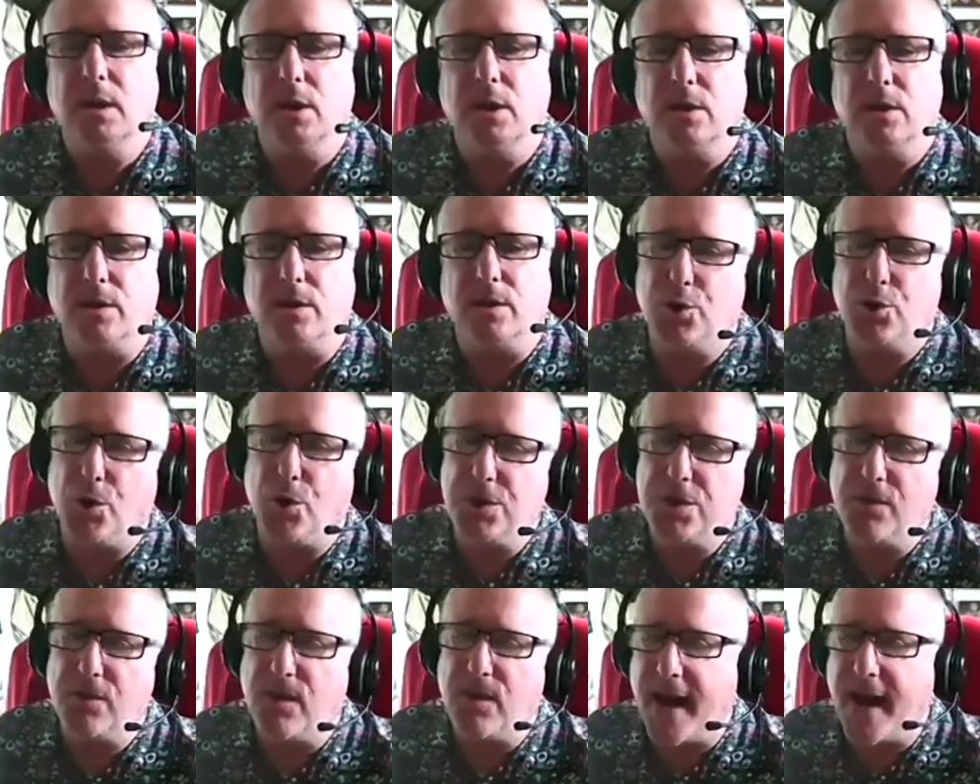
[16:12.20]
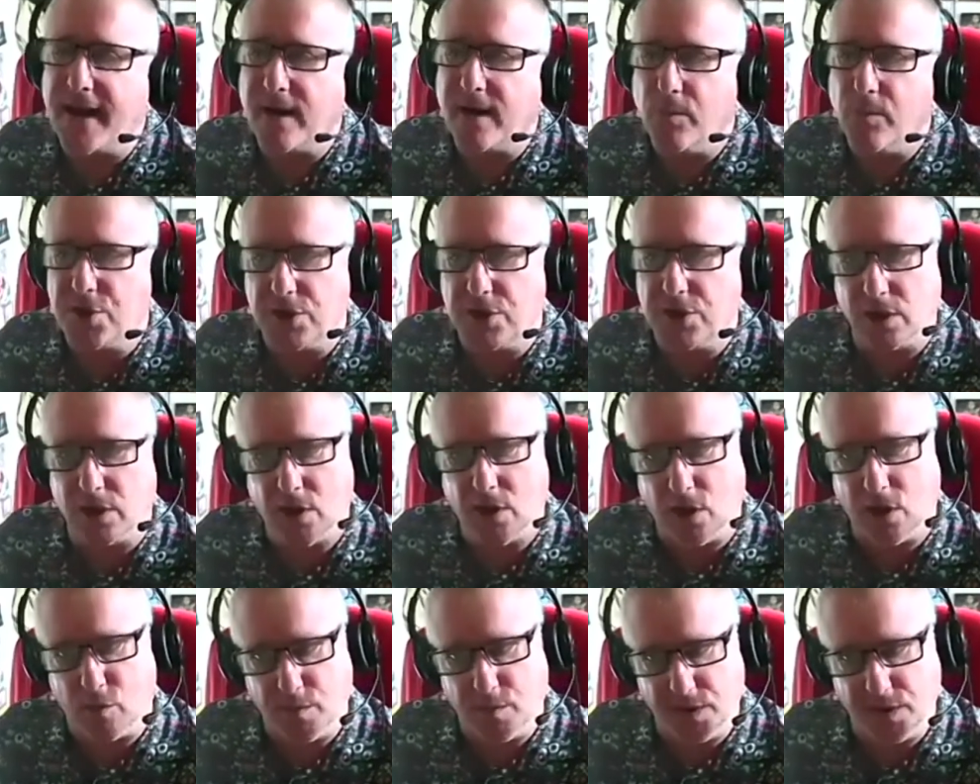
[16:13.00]
the choice of language is a
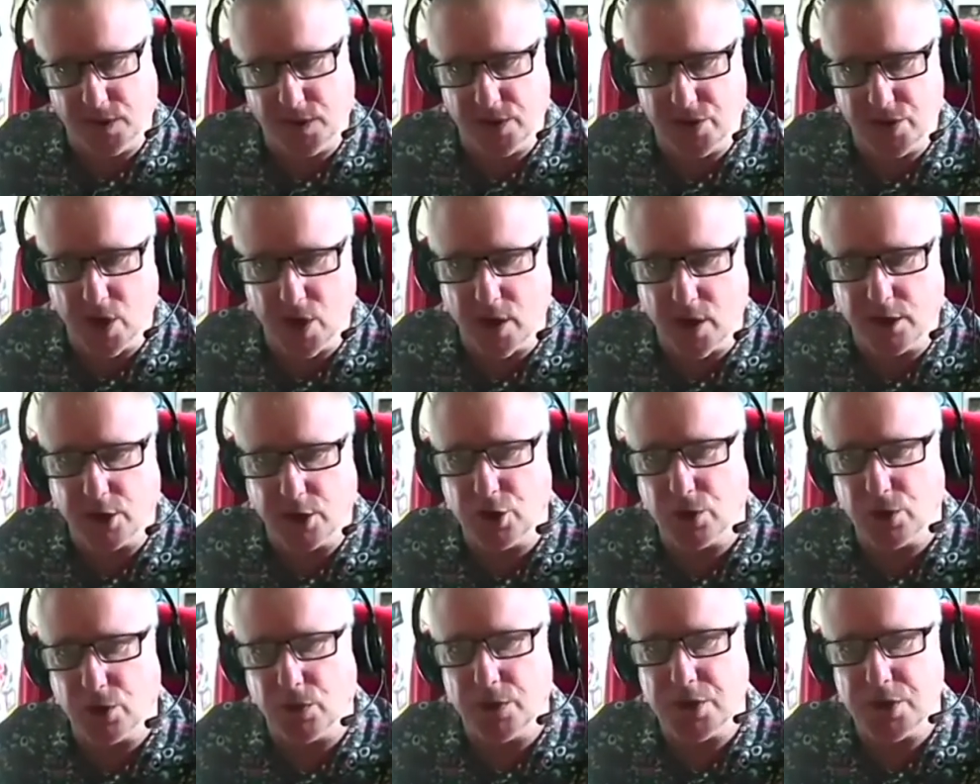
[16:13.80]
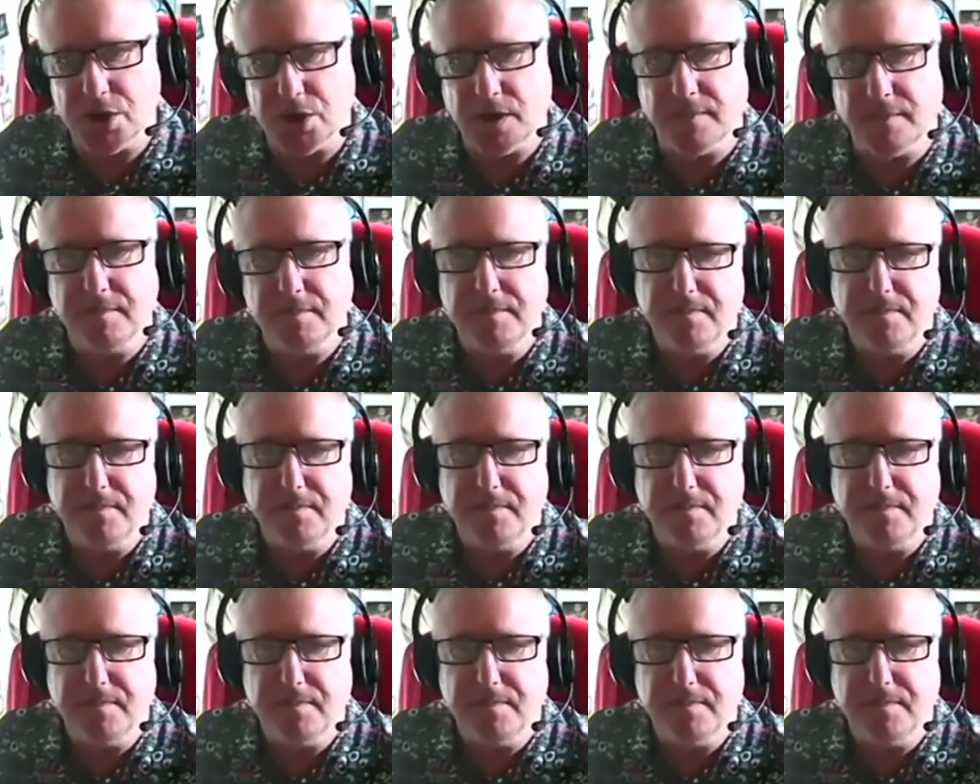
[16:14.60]
common design choice.